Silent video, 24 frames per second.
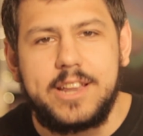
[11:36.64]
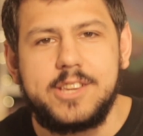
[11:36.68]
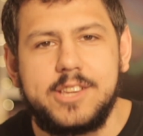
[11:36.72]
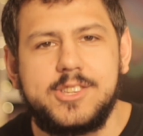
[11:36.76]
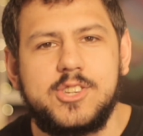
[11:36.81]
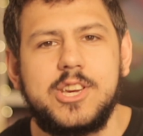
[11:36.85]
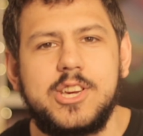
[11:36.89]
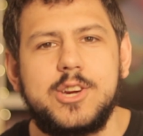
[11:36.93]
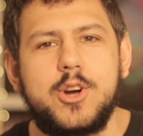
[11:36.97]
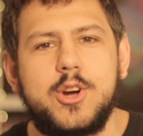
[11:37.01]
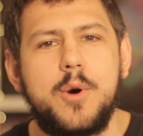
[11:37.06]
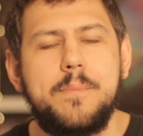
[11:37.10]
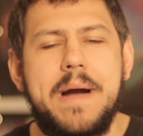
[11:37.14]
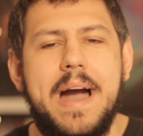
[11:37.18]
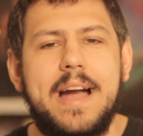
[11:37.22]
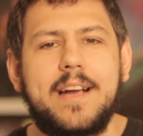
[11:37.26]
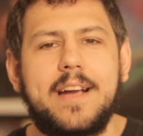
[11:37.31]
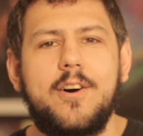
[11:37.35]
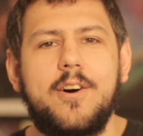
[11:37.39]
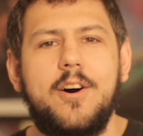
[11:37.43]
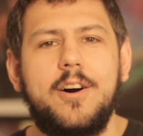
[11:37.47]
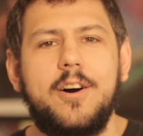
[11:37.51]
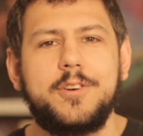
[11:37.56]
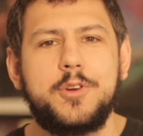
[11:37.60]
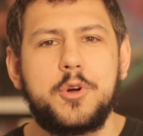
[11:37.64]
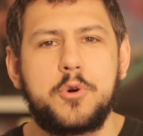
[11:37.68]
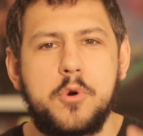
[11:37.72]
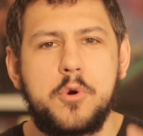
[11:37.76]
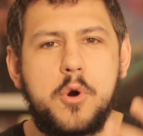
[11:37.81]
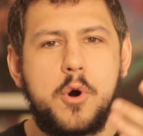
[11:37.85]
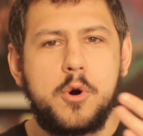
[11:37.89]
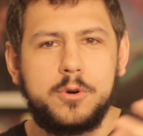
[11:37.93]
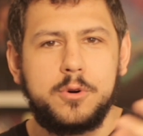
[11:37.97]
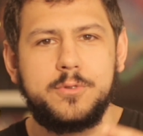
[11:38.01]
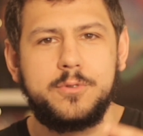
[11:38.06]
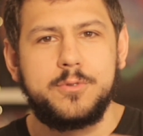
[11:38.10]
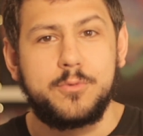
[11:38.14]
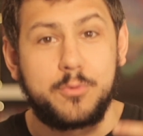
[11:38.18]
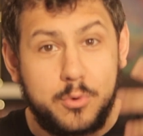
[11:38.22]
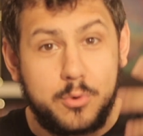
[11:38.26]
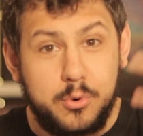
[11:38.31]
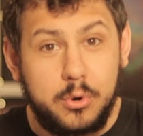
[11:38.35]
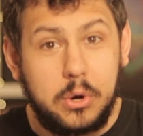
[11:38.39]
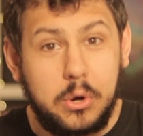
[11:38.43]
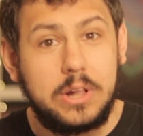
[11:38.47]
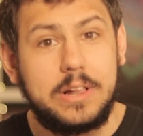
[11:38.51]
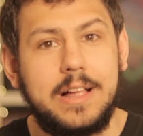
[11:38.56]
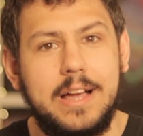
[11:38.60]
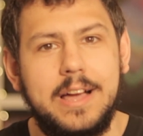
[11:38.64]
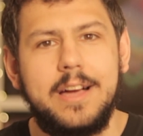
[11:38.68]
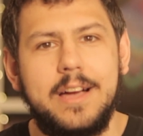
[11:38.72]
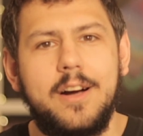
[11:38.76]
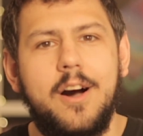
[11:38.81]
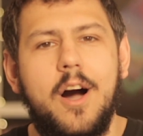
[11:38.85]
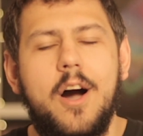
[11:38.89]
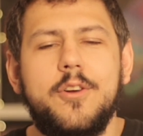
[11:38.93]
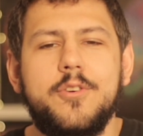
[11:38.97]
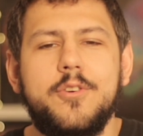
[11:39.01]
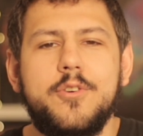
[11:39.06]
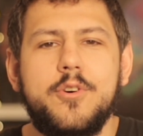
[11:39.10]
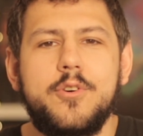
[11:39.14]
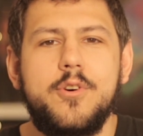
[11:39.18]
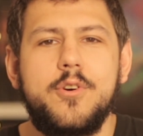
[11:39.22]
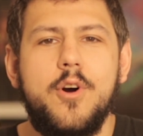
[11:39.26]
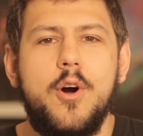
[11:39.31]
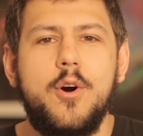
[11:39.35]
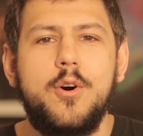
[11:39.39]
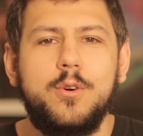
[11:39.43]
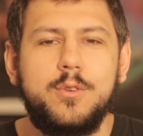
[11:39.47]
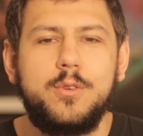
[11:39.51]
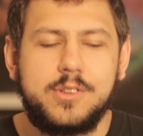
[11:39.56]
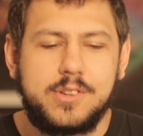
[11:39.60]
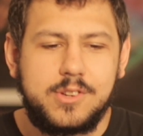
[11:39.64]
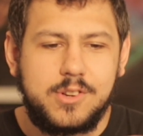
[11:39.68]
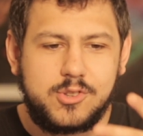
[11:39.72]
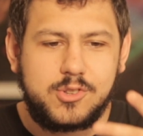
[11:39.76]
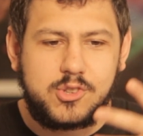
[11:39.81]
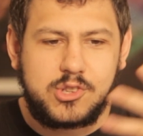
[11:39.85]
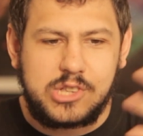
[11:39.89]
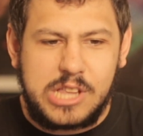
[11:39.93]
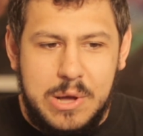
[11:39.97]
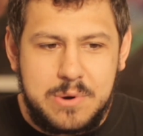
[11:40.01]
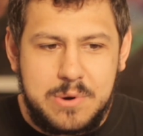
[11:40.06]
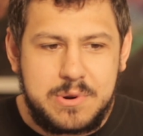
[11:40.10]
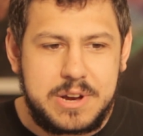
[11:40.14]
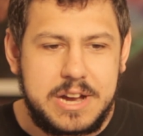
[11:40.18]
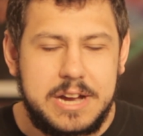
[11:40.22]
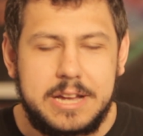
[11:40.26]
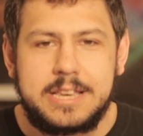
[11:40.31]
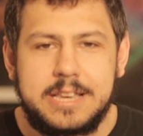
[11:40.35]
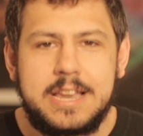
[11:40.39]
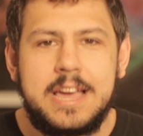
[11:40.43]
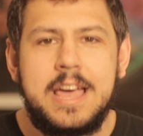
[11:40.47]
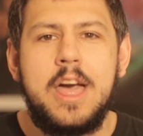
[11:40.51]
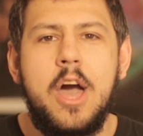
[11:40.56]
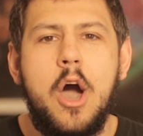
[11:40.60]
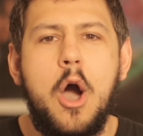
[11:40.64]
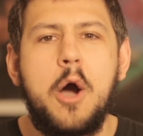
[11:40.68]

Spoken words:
did she go back on her own rule, on her own slogan,